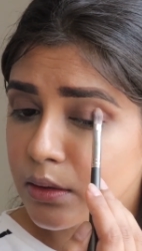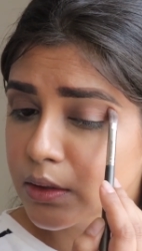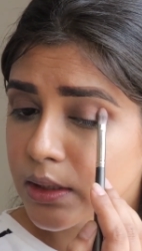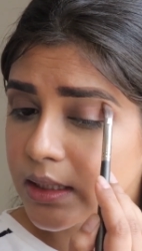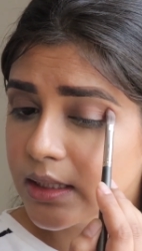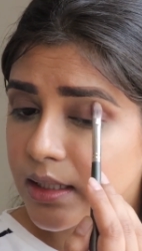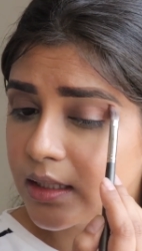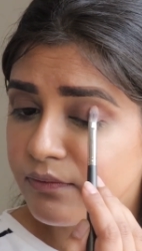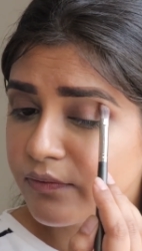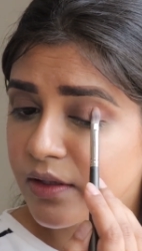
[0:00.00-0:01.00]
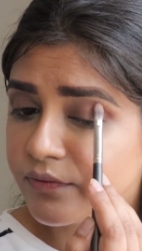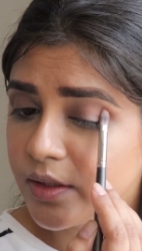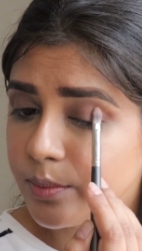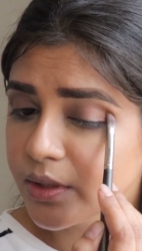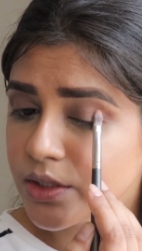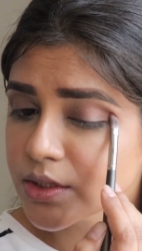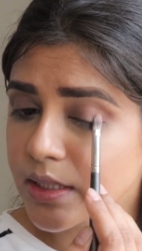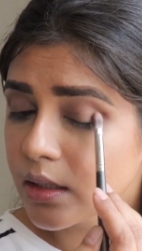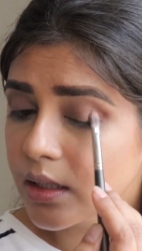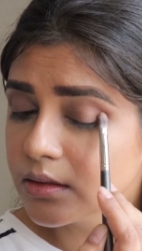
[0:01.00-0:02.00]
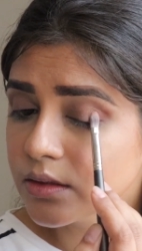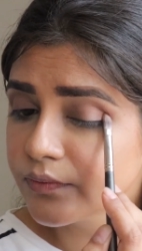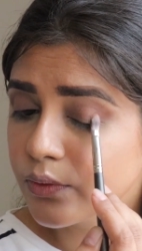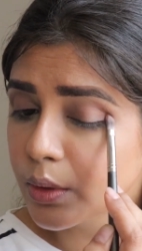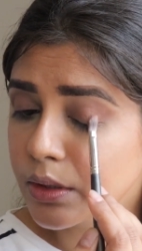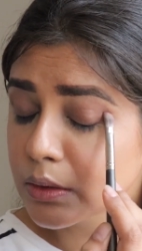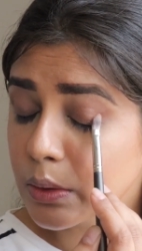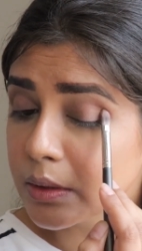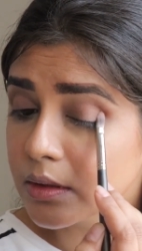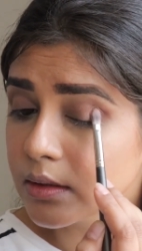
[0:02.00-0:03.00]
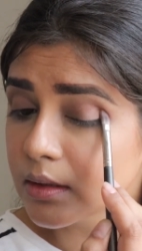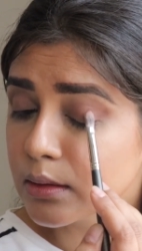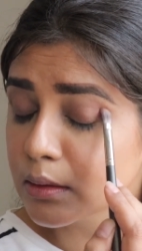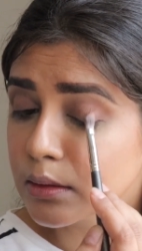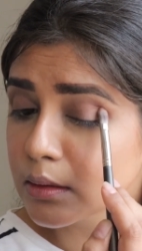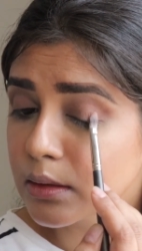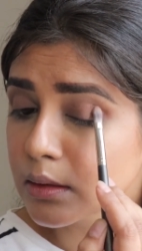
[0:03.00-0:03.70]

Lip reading: So you can take any fluffy brush and just focus on this